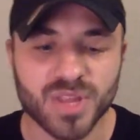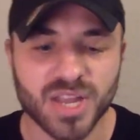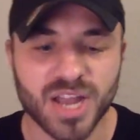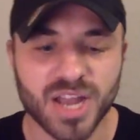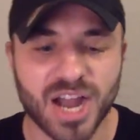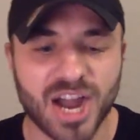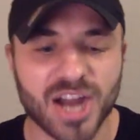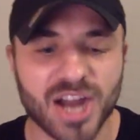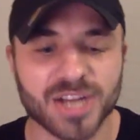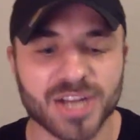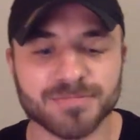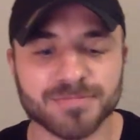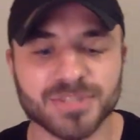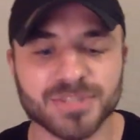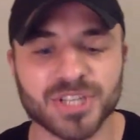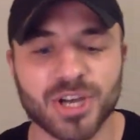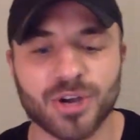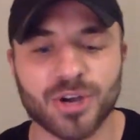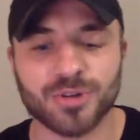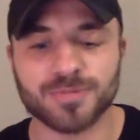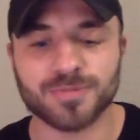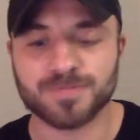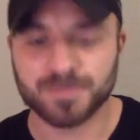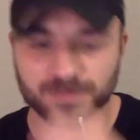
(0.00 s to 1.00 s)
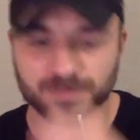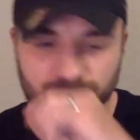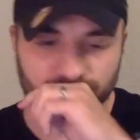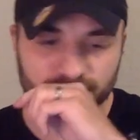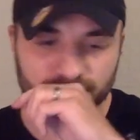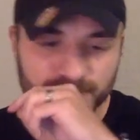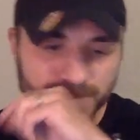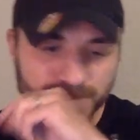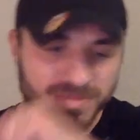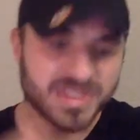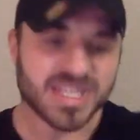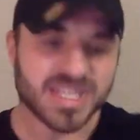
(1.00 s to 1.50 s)
All right, so
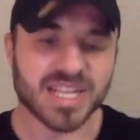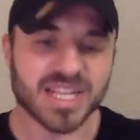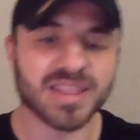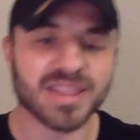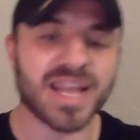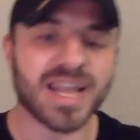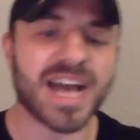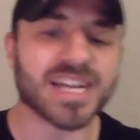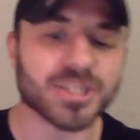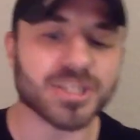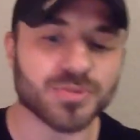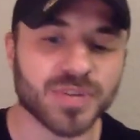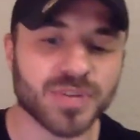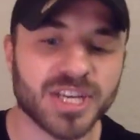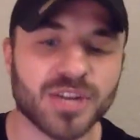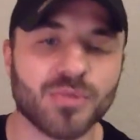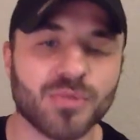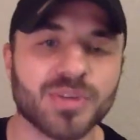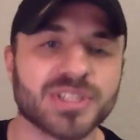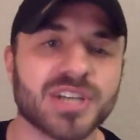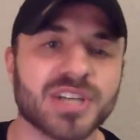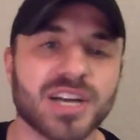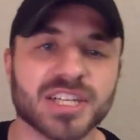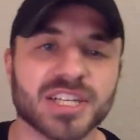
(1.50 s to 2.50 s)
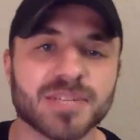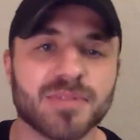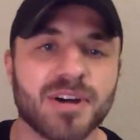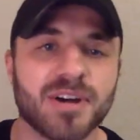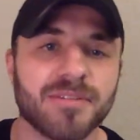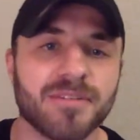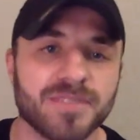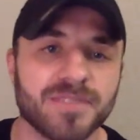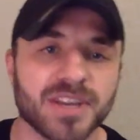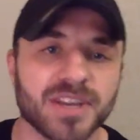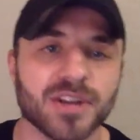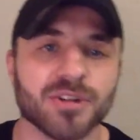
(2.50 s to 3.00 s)
last week we talked
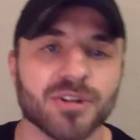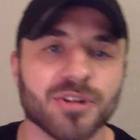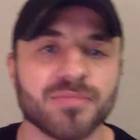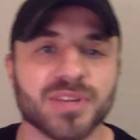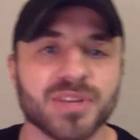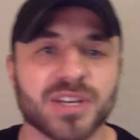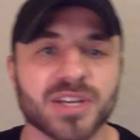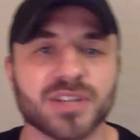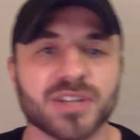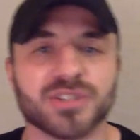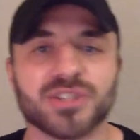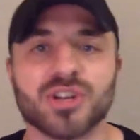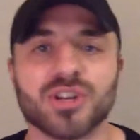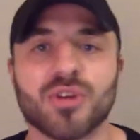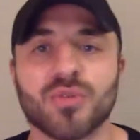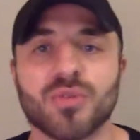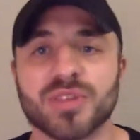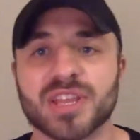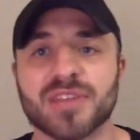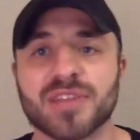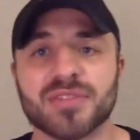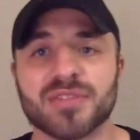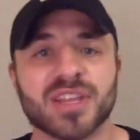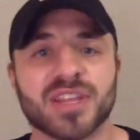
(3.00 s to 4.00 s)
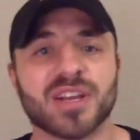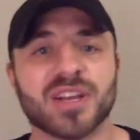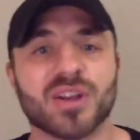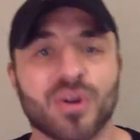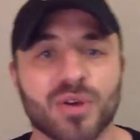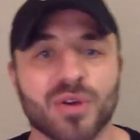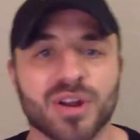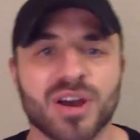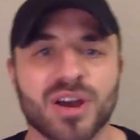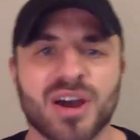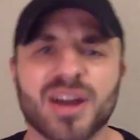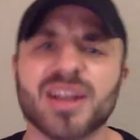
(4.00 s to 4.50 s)
about fear because, with everything
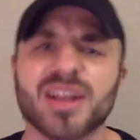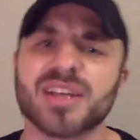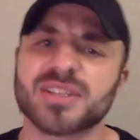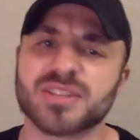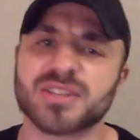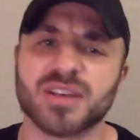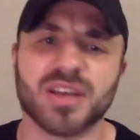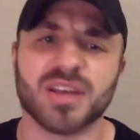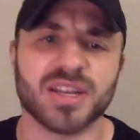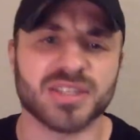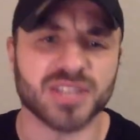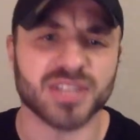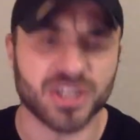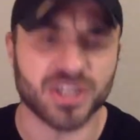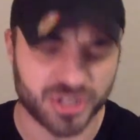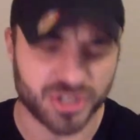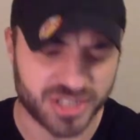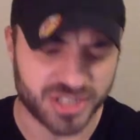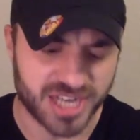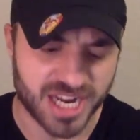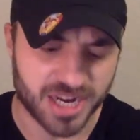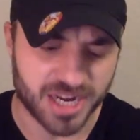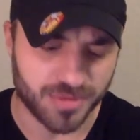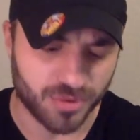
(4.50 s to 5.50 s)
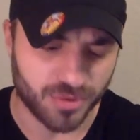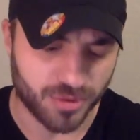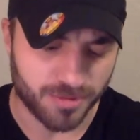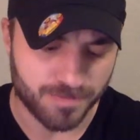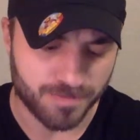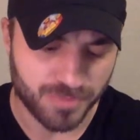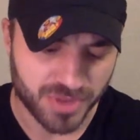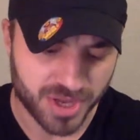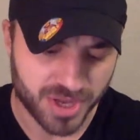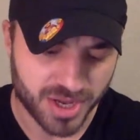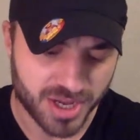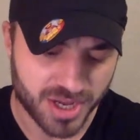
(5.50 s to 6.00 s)
going on, it's
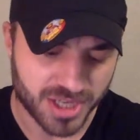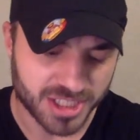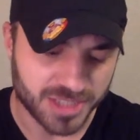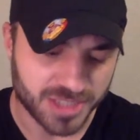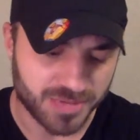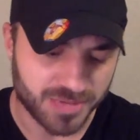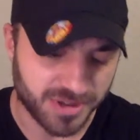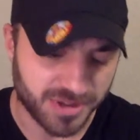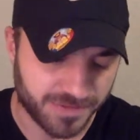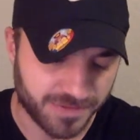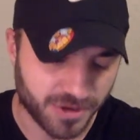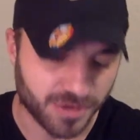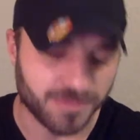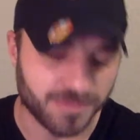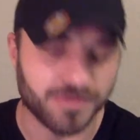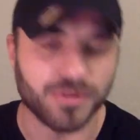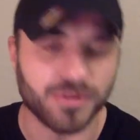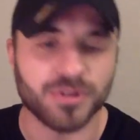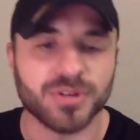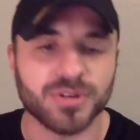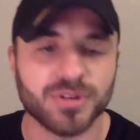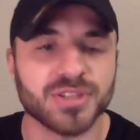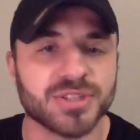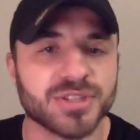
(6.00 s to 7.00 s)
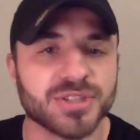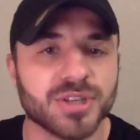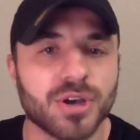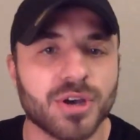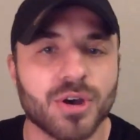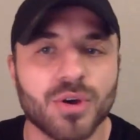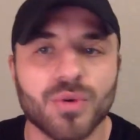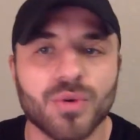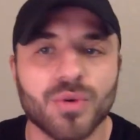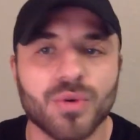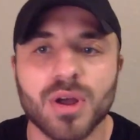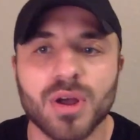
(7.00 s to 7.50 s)
understandable to be fearful. And
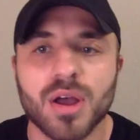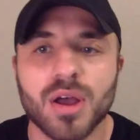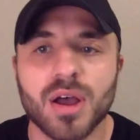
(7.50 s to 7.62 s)
so